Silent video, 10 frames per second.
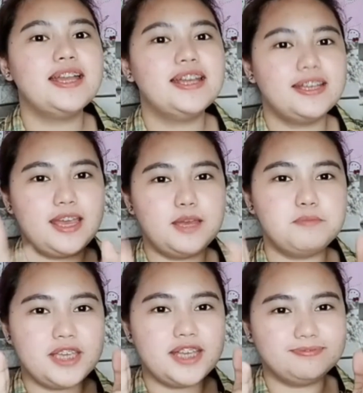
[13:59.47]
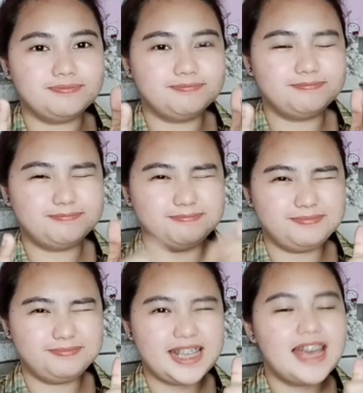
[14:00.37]
Kaya mo yan.
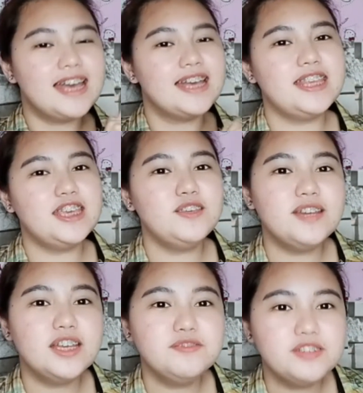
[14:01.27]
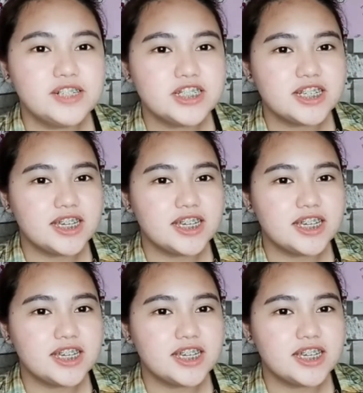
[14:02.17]
Thank you again for watching and I